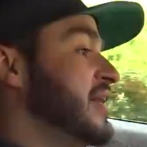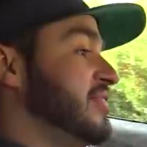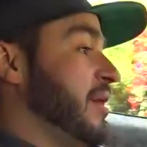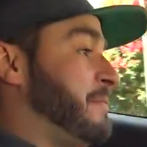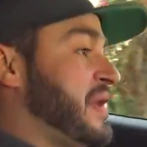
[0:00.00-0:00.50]

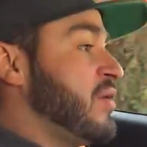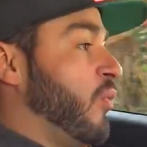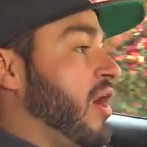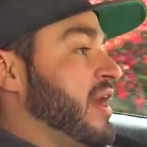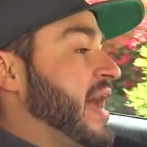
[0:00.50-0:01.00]
The
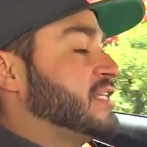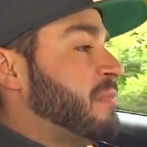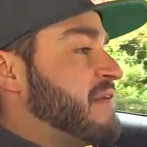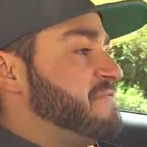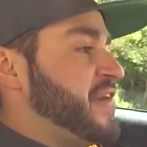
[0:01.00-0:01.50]
P1 has
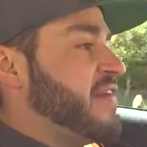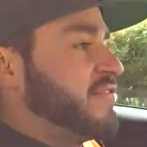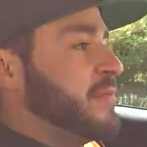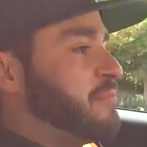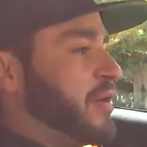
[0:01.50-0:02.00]
my
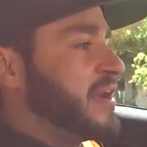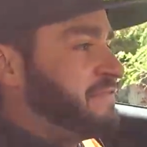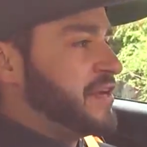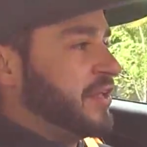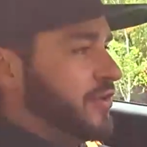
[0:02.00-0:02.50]
favorite brake
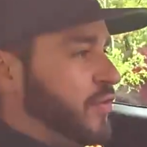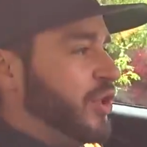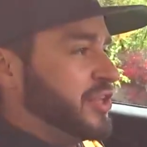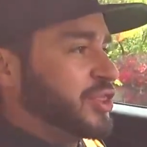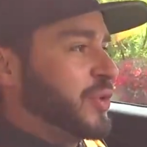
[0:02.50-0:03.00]
feel of all
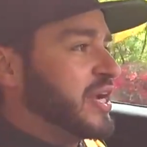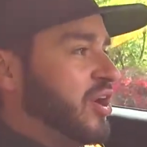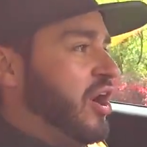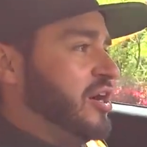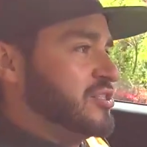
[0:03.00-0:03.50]
the three
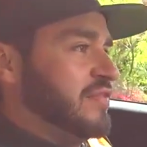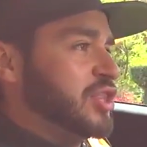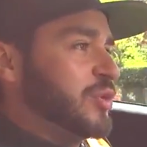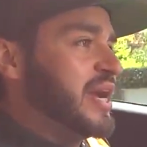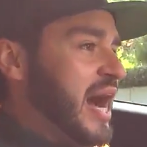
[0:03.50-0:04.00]
cars, of the
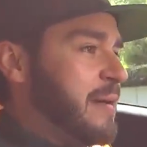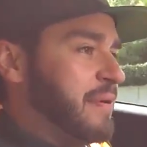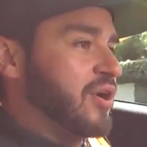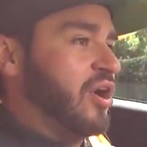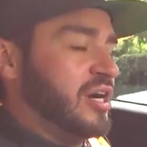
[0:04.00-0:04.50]
three
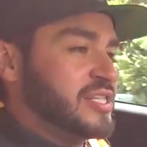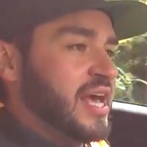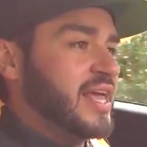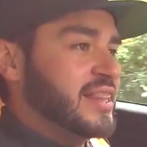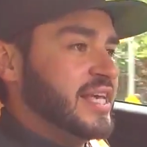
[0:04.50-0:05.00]
hypercars.
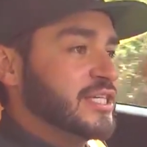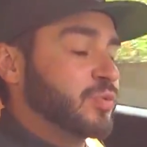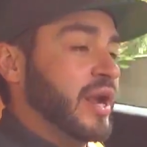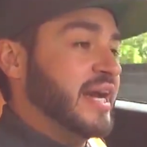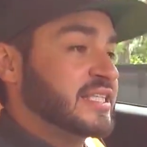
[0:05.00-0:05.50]
This
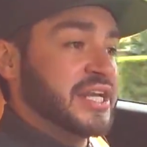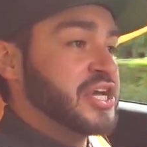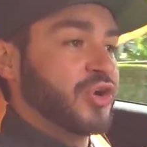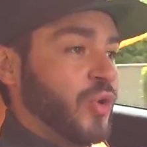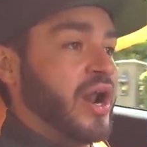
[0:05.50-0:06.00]
one has an
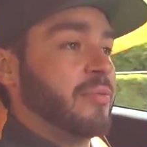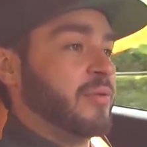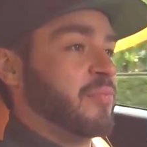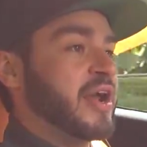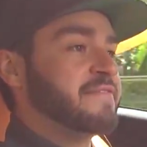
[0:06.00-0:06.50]
incredible
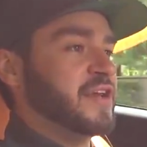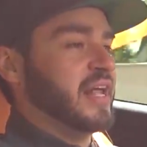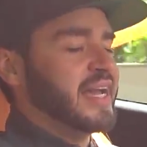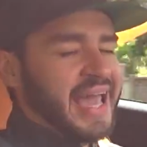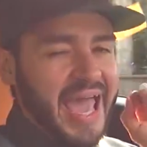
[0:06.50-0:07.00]
brake feel.
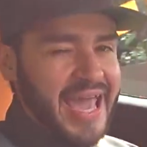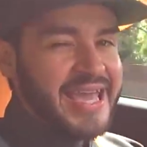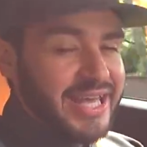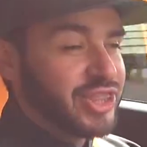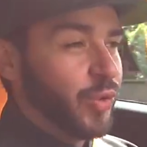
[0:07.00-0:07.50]
I
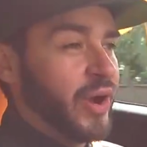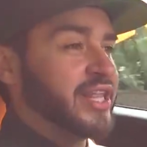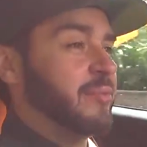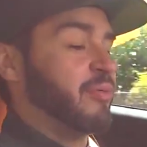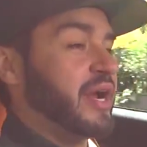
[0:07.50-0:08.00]
hated the way
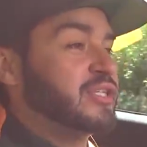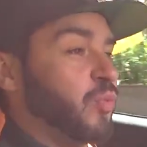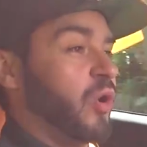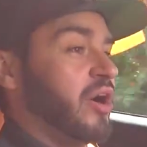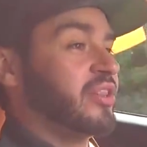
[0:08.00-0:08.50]
the brakes
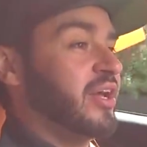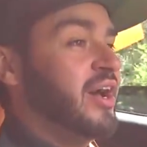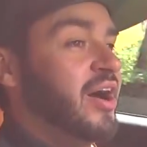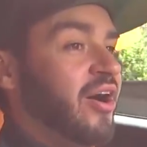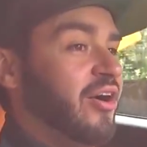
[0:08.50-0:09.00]
worked
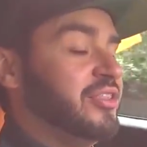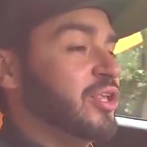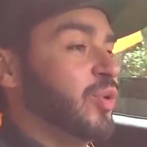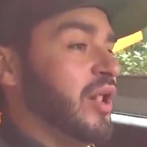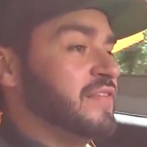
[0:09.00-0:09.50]
on the
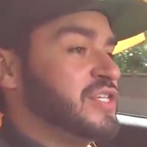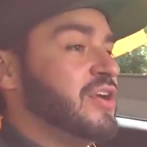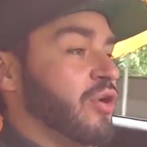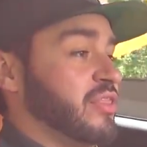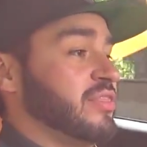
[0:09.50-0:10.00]
12C,
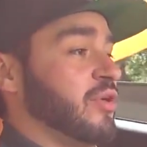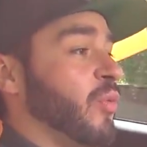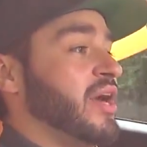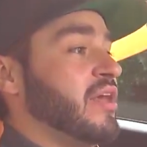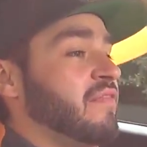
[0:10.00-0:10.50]
or the
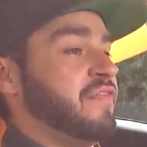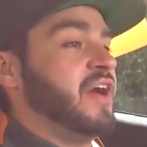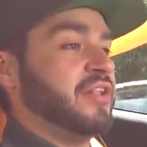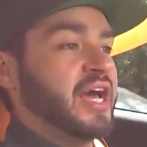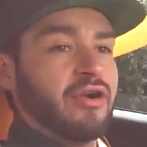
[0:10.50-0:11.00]
way they
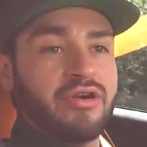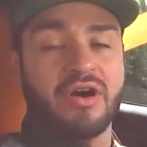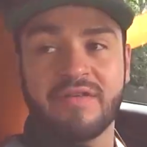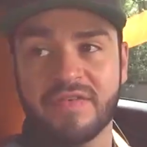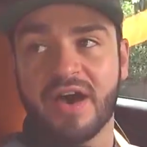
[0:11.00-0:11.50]
felt. I don't know
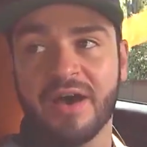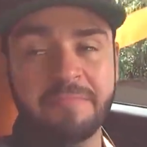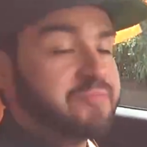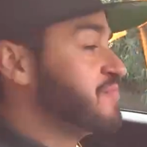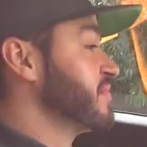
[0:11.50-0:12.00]
if
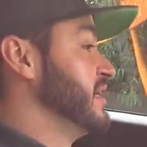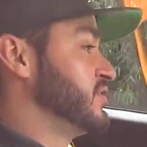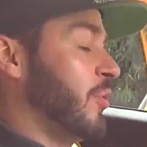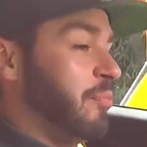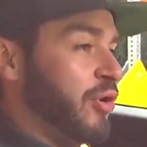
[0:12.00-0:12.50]
at
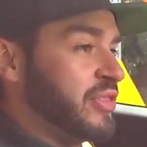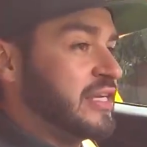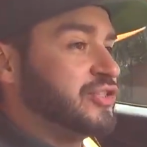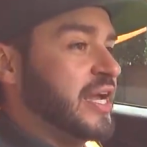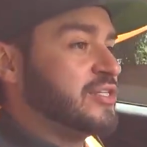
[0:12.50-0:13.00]
some point they
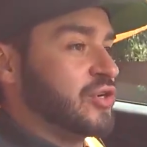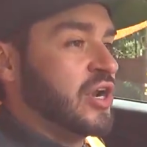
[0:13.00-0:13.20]
changed or